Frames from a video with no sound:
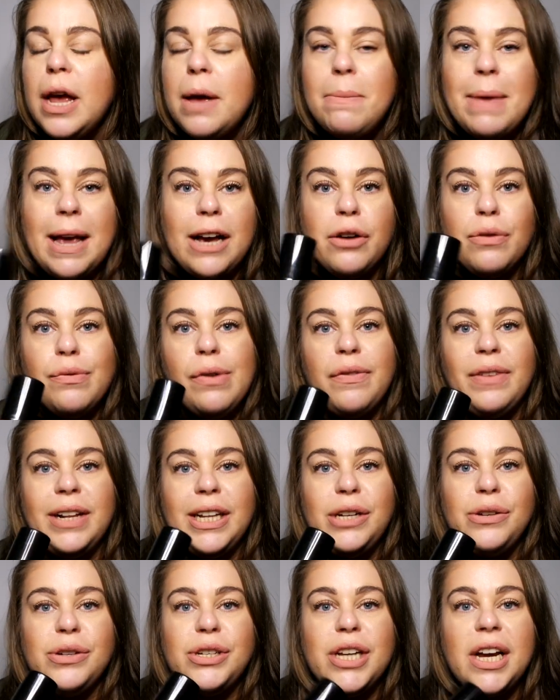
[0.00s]
Makeup
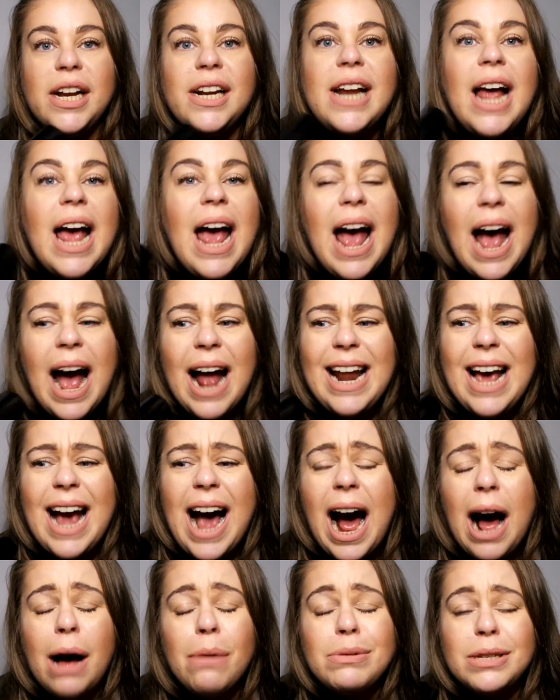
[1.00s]
Revolution, and I
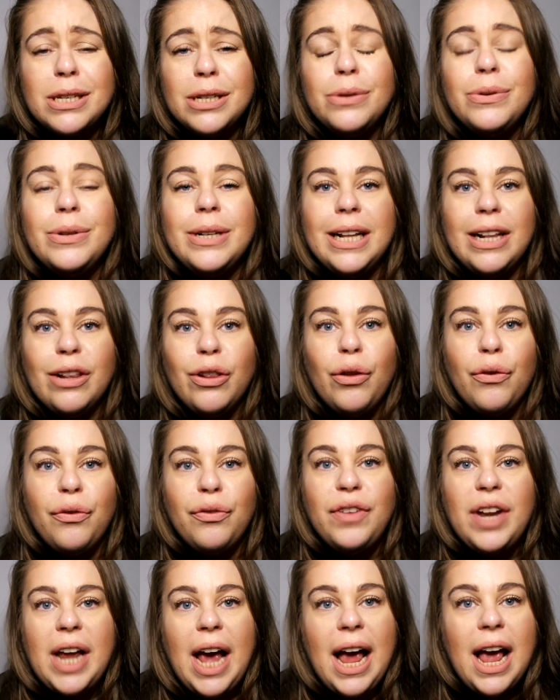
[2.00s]
absolutely
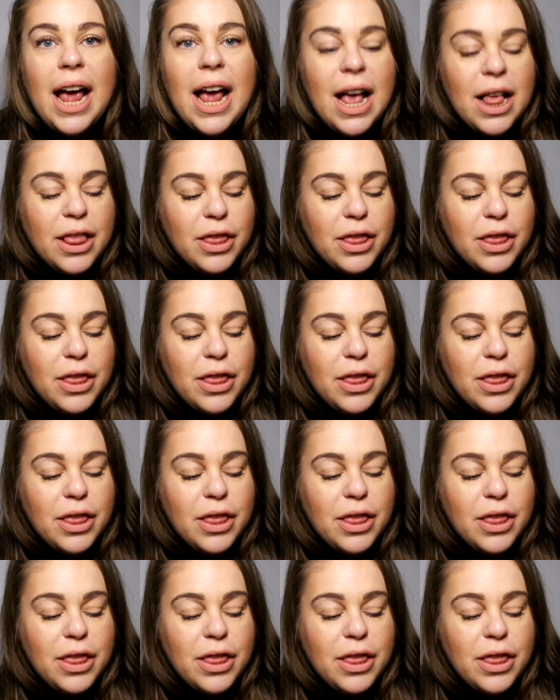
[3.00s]
loved it.